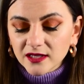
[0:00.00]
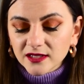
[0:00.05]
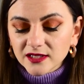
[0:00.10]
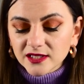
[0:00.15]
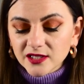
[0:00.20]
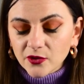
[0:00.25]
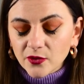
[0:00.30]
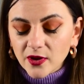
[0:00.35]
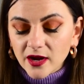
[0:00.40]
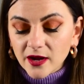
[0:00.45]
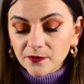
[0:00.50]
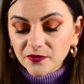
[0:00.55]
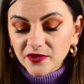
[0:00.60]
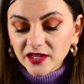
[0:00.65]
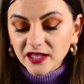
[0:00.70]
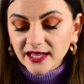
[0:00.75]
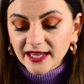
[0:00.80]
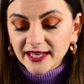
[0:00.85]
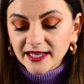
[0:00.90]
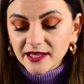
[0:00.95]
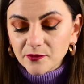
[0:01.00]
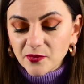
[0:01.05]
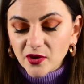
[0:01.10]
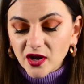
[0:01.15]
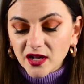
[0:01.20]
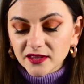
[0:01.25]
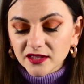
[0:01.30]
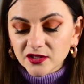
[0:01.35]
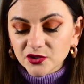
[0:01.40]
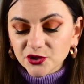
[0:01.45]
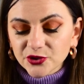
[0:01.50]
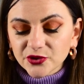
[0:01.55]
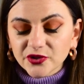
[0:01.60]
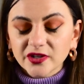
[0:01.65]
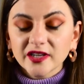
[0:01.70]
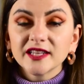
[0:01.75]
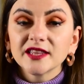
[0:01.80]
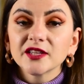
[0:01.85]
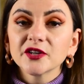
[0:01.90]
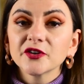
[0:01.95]
So um, the lady bought the
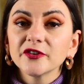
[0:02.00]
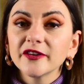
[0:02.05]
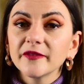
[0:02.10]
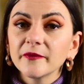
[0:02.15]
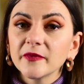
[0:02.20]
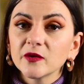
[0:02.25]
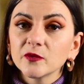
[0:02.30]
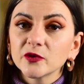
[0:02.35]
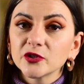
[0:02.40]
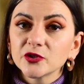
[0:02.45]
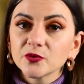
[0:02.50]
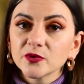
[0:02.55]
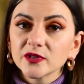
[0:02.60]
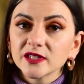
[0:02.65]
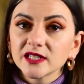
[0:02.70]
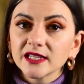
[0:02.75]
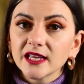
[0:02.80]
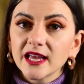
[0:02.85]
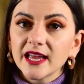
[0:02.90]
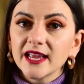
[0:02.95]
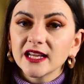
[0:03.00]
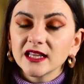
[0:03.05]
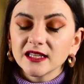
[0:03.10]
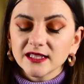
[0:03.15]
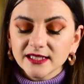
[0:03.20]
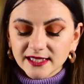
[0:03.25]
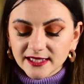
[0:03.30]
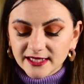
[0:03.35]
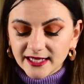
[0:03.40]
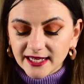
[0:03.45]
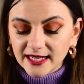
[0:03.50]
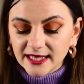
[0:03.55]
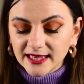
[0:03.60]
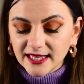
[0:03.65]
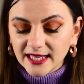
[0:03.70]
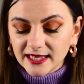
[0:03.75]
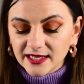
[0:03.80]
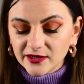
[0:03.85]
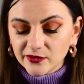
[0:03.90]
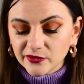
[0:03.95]
sugar and the creamer, which was a listing. And
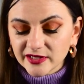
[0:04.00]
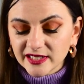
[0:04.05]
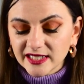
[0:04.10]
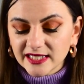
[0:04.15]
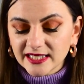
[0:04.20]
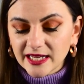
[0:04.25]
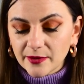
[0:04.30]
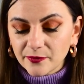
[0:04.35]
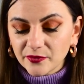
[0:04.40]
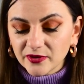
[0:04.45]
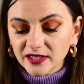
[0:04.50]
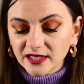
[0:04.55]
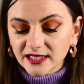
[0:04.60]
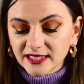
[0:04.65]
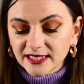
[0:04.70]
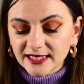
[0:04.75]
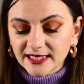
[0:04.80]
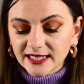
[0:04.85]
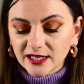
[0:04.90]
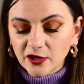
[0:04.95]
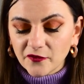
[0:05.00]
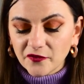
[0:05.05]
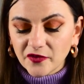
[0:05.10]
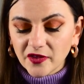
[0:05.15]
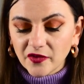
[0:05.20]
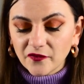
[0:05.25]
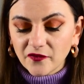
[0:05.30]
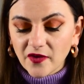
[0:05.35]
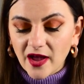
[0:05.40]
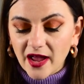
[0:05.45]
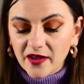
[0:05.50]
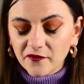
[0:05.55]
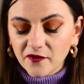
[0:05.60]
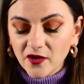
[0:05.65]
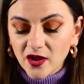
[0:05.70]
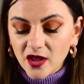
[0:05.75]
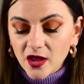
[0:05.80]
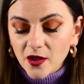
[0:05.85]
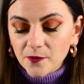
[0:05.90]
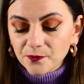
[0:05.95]
then there was a separate listing of the five
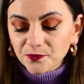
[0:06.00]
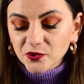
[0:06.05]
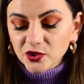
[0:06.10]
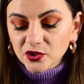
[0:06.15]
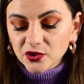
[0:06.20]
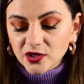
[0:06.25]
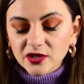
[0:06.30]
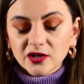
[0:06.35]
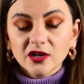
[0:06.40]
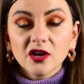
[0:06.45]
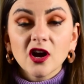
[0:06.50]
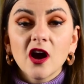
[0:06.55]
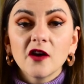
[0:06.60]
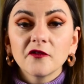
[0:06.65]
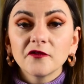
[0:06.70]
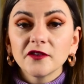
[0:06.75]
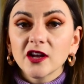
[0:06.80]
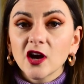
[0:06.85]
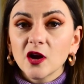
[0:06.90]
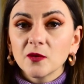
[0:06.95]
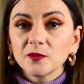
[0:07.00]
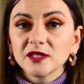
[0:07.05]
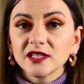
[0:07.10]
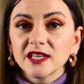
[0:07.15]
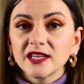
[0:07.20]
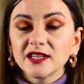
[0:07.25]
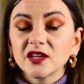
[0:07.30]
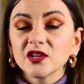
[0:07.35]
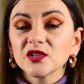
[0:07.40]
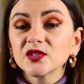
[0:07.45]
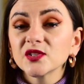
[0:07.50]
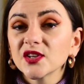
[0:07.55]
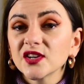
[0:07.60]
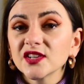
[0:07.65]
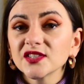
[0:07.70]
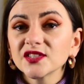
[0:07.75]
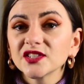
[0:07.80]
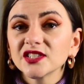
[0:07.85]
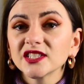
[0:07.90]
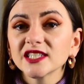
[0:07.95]
coffee cups and
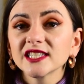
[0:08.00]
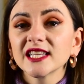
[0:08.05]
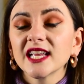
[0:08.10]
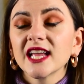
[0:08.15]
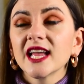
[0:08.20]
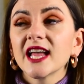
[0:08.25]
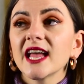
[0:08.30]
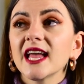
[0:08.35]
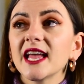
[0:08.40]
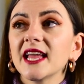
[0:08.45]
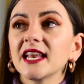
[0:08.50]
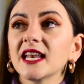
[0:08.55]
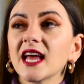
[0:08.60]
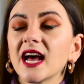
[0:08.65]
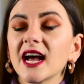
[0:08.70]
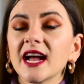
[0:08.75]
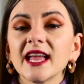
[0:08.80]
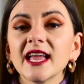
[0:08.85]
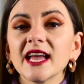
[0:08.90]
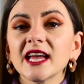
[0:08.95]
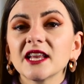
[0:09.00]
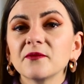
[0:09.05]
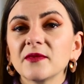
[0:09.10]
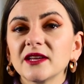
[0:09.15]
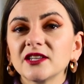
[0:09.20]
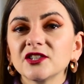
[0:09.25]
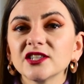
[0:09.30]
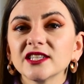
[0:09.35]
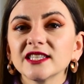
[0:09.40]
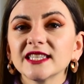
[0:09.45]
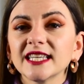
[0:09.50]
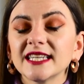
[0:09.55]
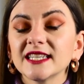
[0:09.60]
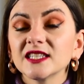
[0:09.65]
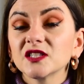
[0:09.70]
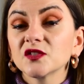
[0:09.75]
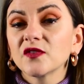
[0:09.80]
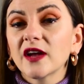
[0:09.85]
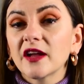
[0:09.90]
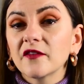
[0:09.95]
saucers and I had mentioned that
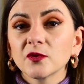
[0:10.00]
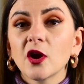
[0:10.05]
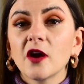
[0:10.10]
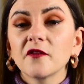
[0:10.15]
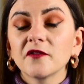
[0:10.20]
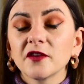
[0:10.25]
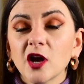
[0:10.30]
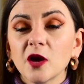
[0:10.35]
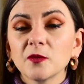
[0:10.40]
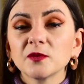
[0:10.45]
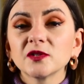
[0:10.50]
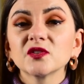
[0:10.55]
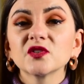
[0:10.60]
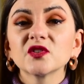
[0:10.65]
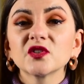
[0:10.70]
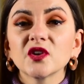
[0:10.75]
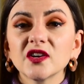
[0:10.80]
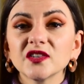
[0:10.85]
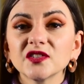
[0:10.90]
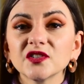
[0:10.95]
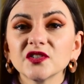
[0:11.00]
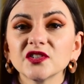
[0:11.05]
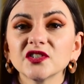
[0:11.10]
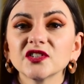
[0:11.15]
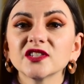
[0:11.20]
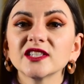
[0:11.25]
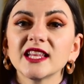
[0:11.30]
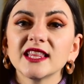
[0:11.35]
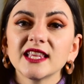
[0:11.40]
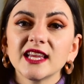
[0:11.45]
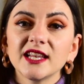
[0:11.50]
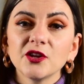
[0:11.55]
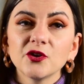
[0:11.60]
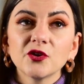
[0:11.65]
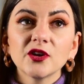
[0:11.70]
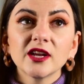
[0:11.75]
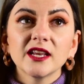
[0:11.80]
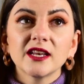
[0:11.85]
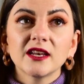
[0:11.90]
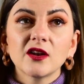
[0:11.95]
it's five coffee cups and saucers and then you
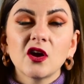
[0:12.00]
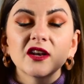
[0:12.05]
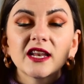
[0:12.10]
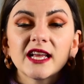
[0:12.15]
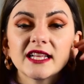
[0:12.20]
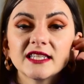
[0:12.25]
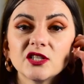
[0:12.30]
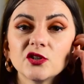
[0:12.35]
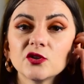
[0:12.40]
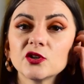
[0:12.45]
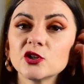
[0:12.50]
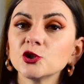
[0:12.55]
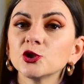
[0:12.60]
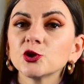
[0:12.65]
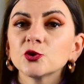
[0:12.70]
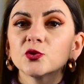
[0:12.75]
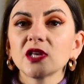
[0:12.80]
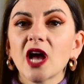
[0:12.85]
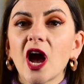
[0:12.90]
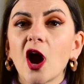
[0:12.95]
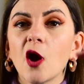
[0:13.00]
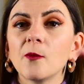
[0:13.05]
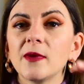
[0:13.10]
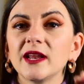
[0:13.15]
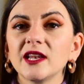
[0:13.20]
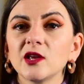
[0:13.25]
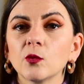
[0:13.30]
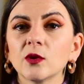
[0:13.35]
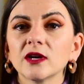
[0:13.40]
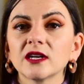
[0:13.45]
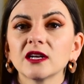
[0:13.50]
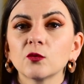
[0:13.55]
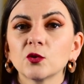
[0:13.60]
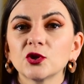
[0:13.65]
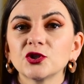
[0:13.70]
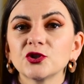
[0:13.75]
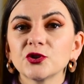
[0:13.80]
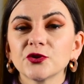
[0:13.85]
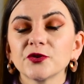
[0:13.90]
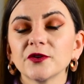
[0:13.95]
can on Etsy you can choose how many one
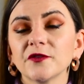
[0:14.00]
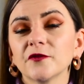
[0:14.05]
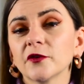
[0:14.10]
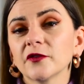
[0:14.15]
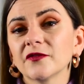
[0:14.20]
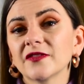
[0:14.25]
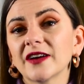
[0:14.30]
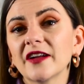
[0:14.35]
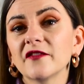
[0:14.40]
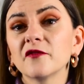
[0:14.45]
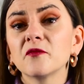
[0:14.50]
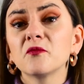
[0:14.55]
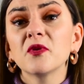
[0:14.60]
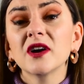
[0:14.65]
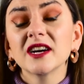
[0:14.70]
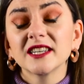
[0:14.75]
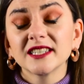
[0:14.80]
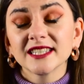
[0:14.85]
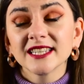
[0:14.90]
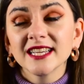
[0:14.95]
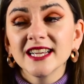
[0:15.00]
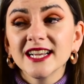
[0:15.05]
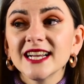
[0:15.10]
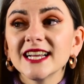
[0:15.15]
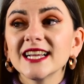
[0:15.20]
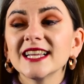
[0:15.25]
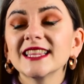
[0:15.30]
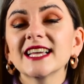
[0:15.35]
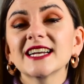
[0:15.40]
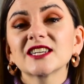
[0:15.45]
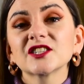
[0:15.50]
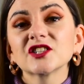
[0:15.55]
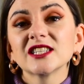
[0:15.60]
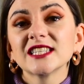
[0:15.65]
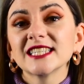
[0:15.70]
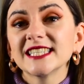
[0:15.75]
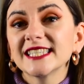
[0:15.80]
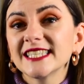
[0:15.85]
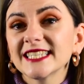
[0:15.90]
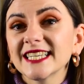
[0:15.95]
one two three four five but in the actual
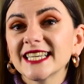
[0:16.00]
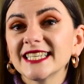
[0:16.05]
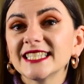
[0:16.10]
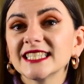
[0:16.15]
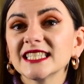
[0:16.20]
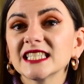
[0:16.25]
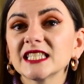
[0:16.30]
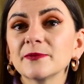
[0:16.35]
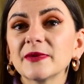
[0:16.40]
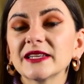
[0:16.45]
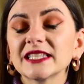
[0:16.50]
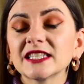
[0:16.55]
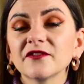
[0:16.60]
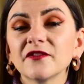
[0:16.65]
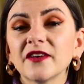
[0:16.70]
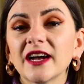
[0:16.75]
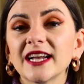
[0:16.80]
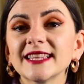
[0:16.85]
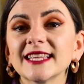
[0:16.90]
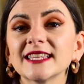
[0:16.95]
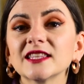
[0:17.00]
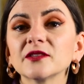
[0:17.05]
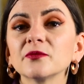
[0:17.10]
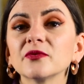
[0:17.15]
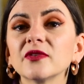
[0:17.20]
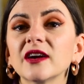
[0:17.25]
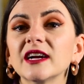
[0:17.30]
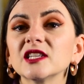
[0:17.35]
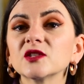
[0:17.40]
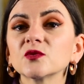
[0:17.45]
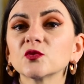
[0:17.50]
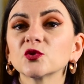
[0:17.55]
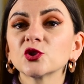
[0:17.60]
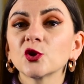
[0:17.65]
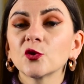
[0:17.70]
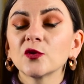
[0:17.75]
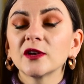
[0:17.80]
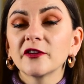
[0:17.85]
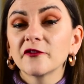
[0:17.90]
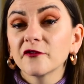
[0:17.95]
listing, I didn't specify that the price was
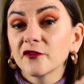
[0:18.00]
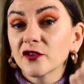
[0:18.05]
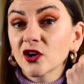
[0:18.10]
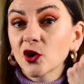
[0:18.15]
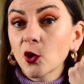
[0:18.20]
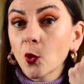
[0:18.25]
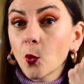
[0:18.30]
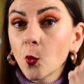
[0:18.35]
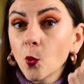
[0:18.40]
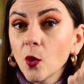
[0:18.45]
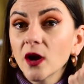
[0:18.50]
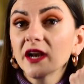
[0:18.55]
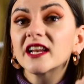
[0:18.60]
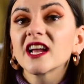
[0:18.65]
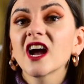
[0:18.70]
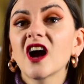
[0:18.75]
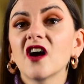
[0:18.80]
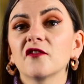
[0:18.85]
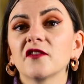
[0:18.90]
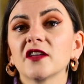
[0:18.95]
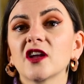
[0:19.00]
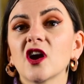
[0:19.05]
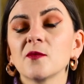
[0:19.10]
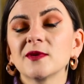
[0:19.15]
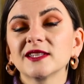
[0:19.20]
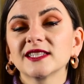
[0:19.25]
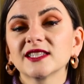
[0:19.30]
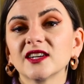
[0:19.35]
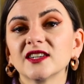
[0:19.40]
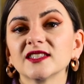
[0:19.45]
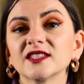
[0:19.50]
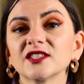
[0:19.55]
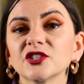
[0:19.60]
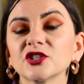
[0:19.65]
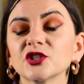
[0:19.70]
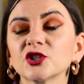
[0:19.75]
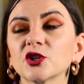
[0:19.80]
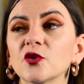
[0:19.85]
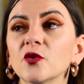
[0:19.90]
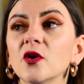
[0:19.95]
only for one coffee cup and saucer,
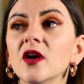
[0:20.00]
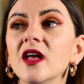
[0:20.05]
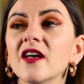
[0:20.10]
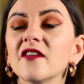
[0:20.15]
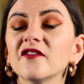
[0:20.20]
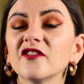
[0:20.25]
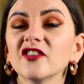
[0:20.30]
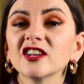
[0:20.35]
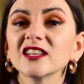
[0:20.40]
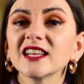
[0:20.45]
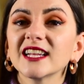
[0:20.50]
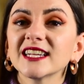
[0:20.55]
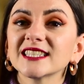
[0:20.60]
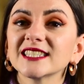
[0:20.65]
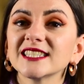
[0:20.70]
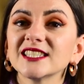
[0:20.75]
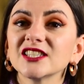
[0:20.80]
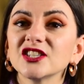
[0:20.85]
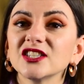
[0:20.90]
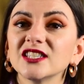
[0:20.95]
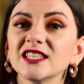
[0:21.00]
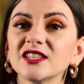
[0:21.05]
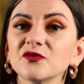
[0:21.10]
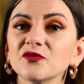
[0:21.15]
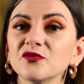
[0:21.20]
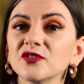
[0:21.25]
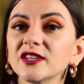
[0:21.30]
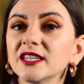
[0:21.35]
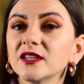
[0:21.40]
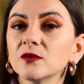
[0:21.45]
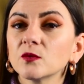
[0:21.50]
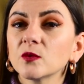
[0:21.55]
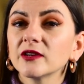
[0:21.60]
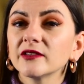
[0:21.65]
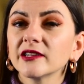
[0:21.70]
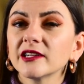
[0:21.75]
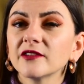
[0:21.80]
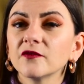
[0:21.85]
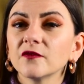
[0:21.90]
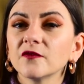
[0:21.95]
so very likely she didn't read it
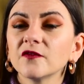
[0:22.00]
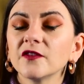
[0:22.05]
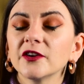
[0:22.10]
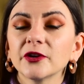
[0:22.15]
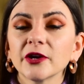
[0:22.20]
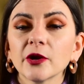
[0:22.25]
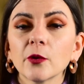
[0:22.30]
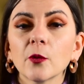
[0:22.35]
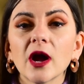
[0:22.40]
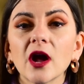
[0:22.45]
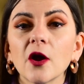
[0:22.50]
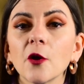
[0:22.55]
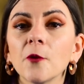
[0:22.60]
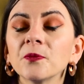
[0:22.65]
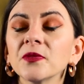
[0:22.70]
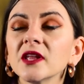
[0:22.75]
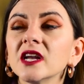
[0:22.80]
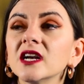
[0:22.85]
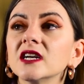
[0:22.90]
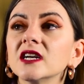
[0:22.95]
very, very well.